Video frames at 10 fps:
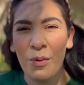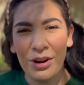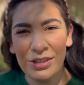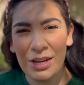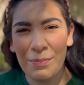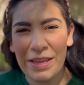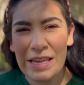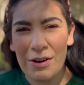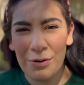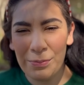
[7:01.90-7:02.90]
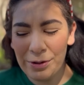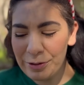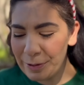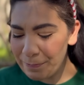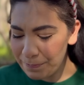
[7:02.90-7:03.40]
watered down by that oat milk,
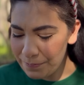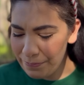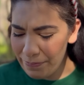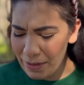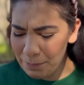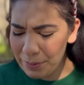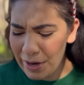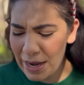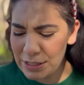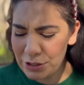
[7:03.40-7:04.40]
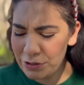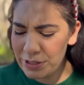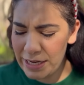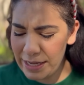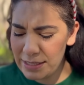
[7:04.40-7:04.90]
but I do
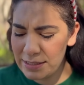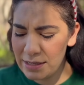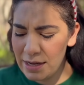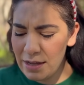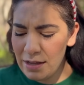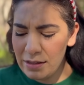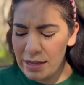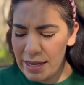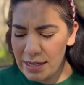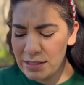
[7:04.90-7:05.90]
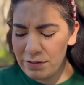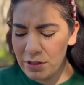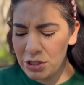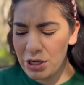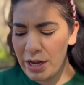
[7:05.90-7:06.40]
taste the hint of
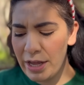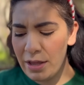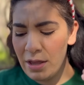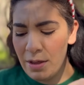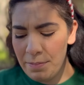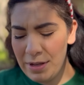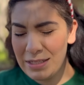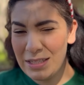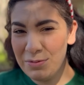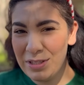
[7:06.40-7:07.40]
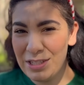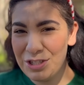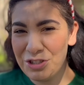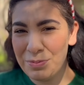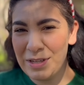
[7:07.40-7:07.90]
the chai mixed in with the
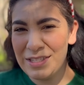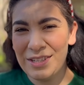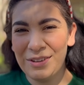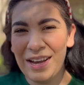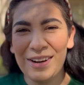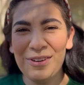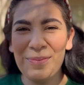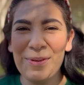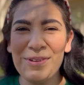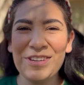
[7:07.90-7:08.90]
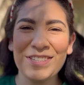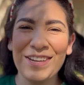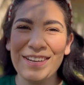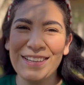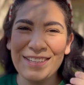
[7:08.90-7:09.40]
gingerbread. So I don't know, maybe you just
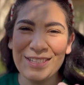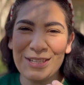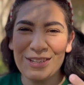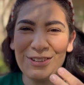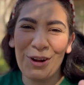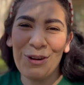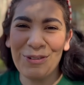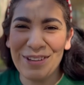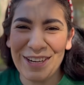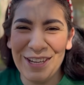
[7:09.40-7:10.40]
gotta gargle it